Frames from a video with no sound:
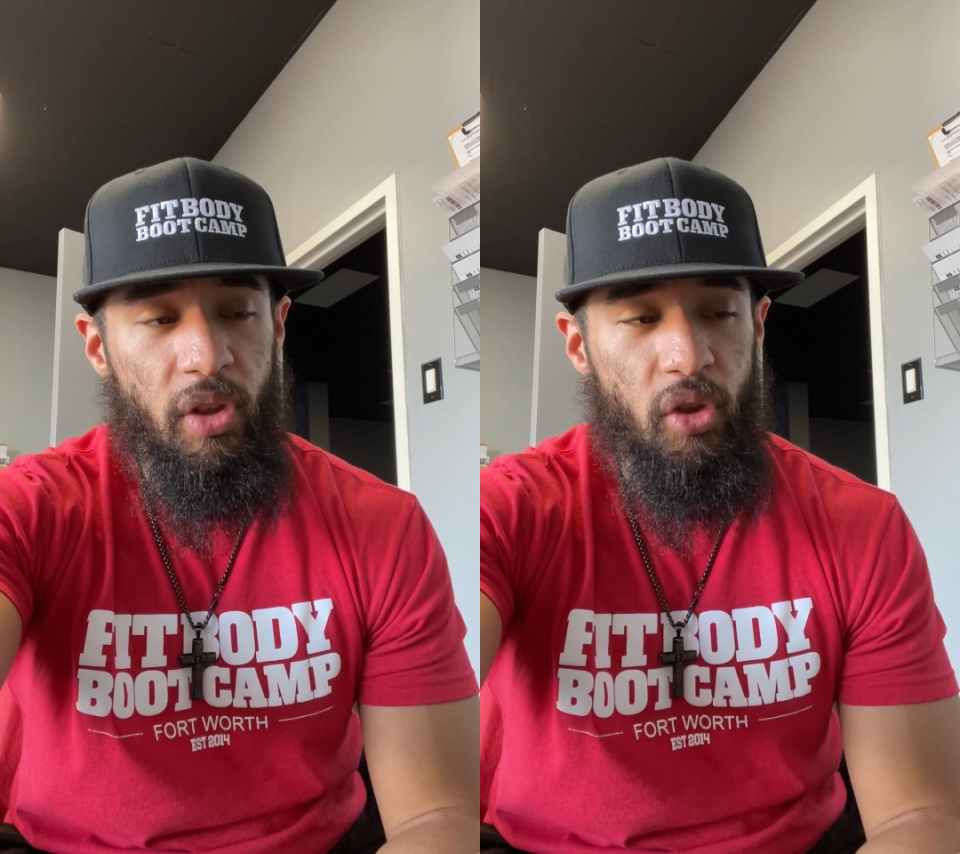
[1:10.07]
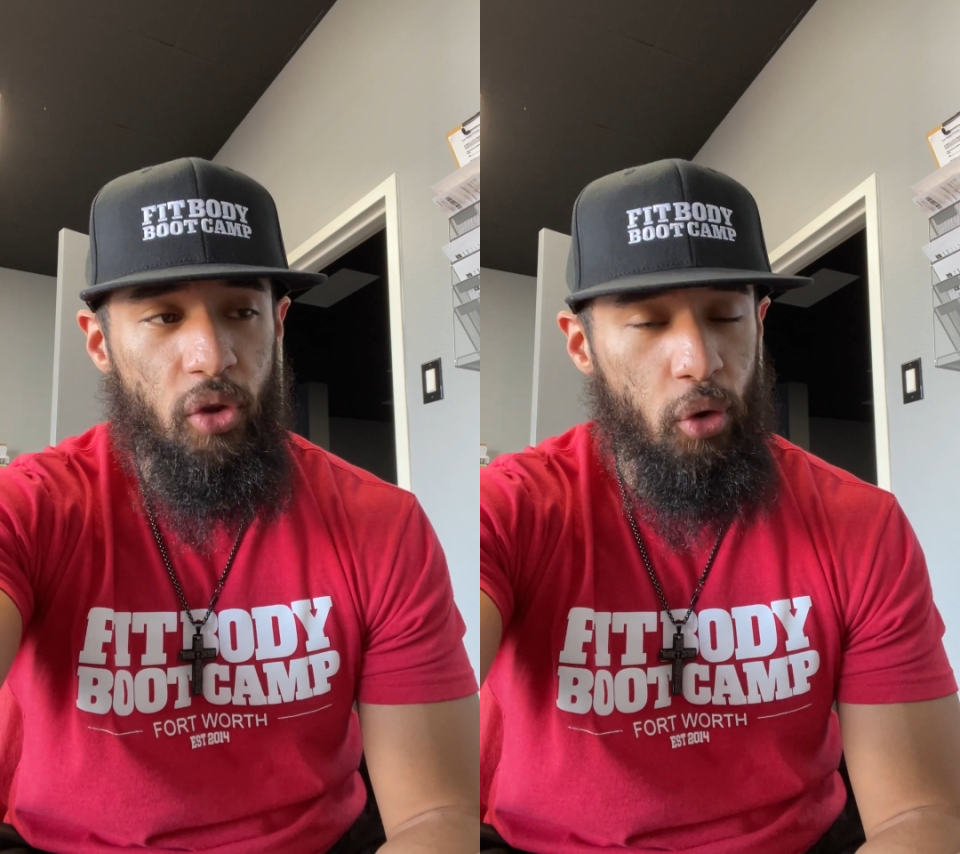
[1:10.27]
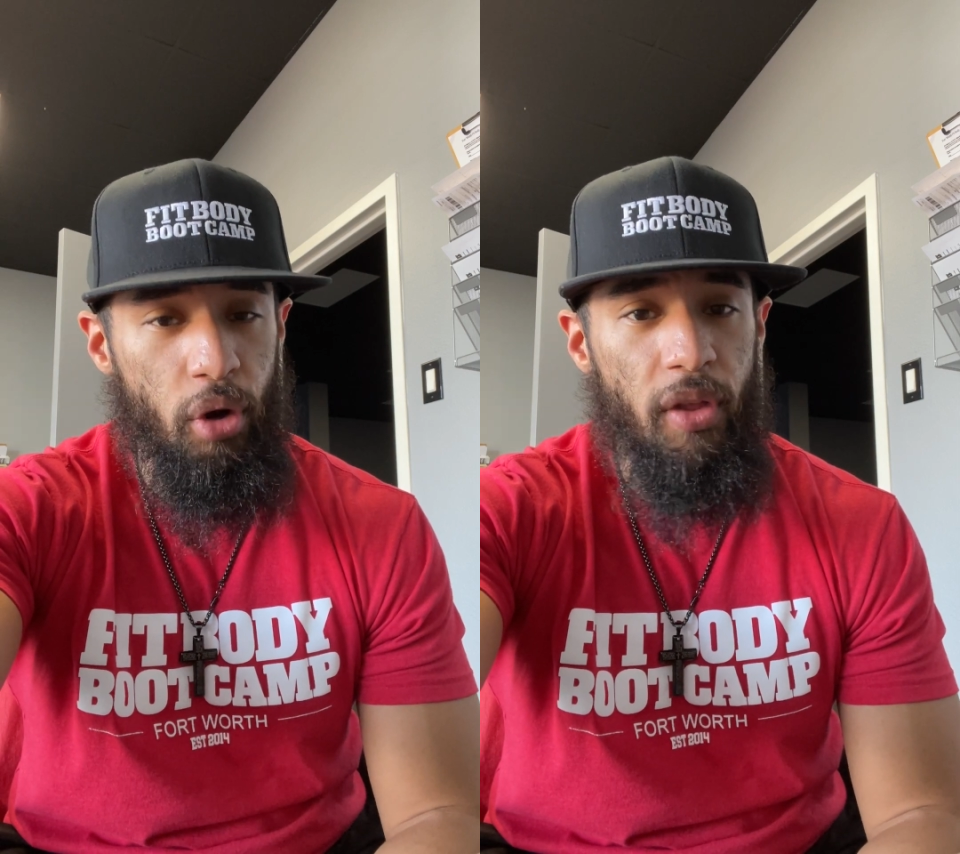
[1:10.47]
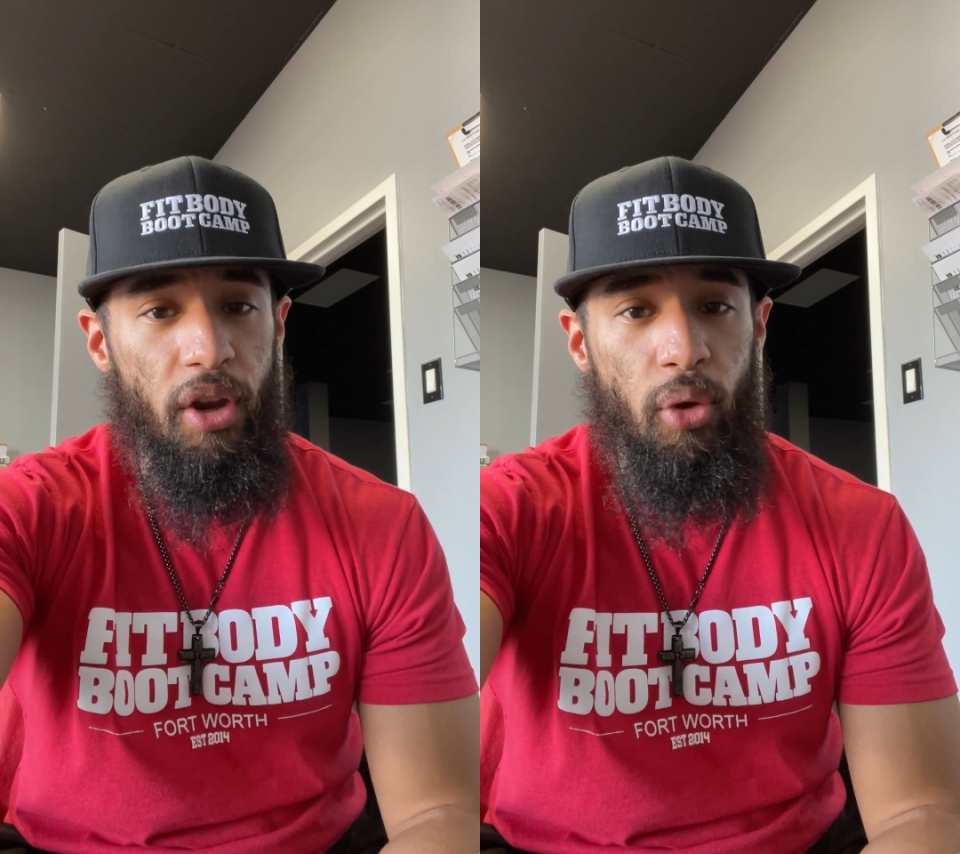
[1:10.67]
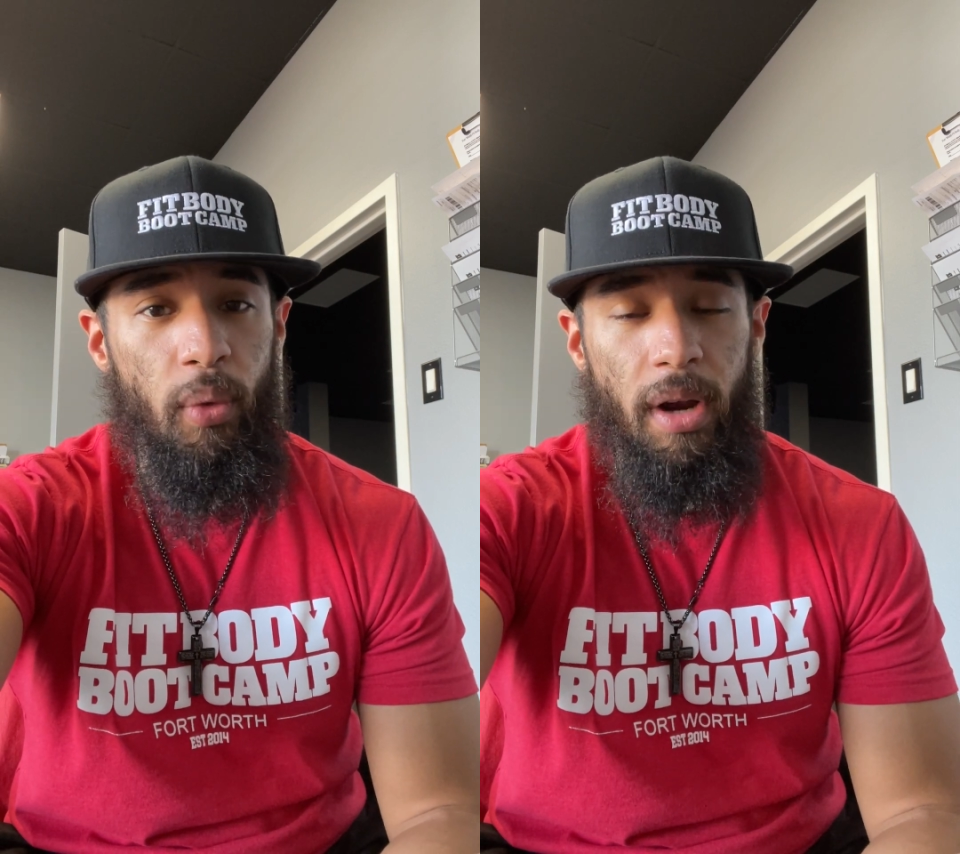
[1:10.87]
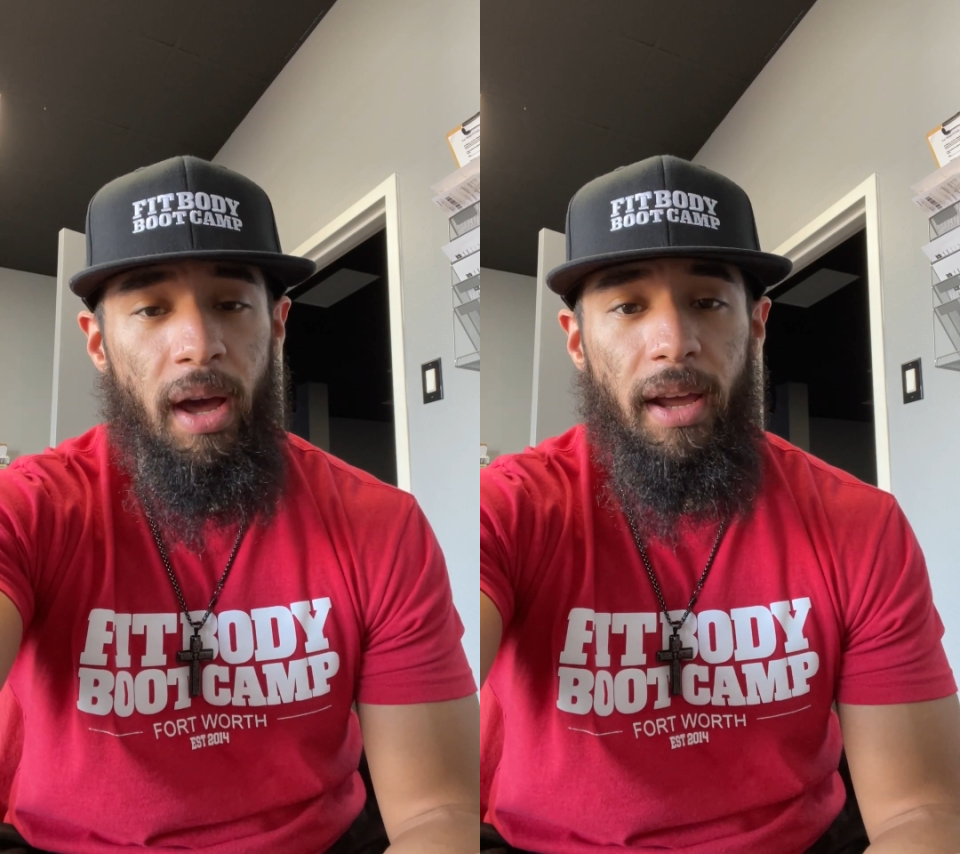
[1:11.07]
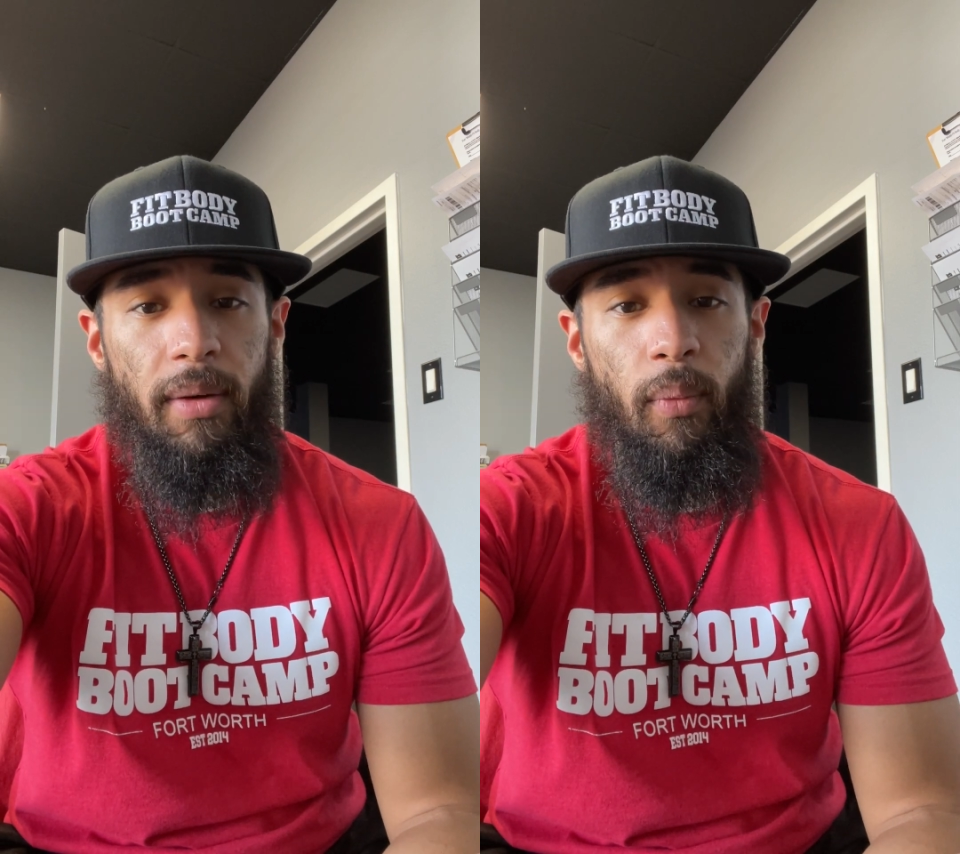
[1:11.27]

sooner than you would like